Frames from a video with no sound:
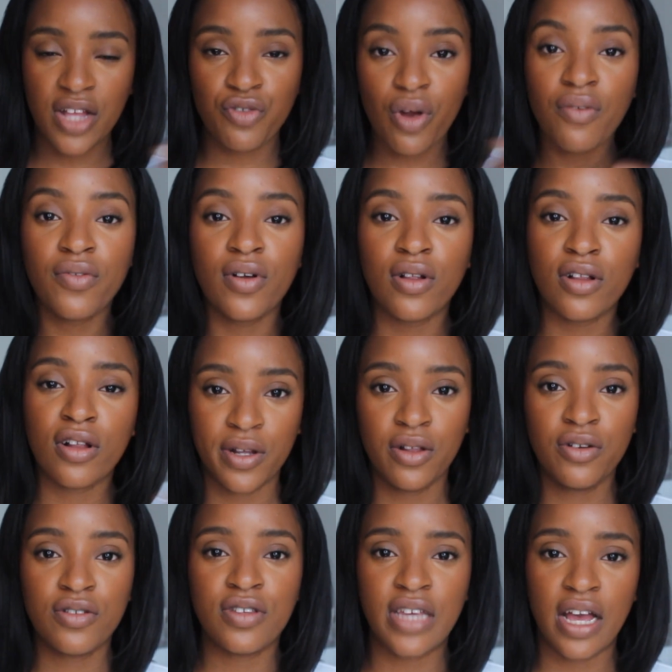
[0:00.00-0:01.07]
travel
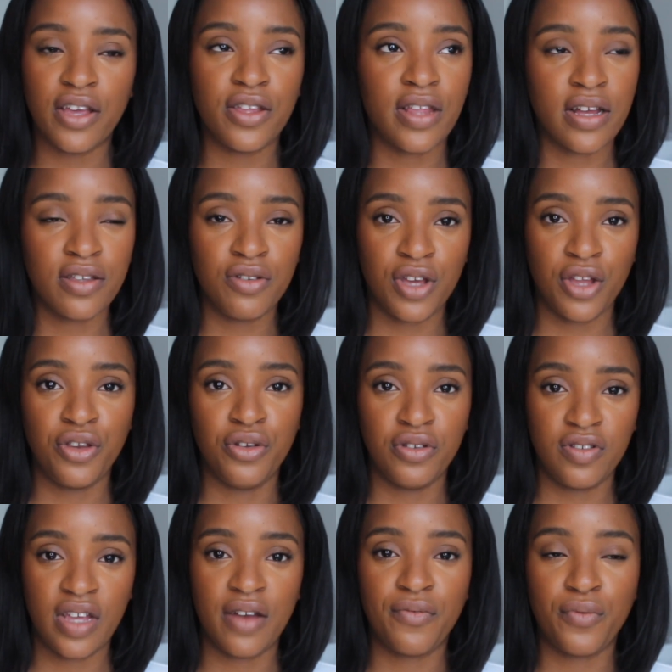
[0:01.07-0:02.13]
peelers, yeah, that you can
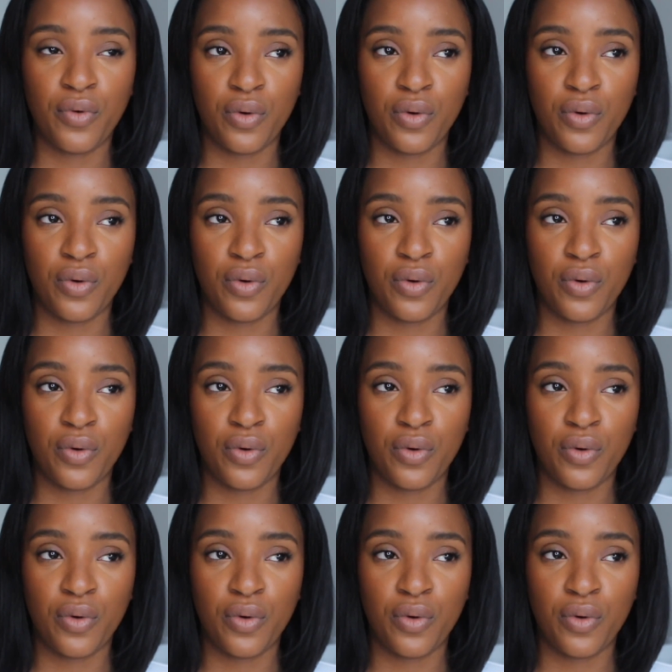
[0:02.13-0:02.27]
use that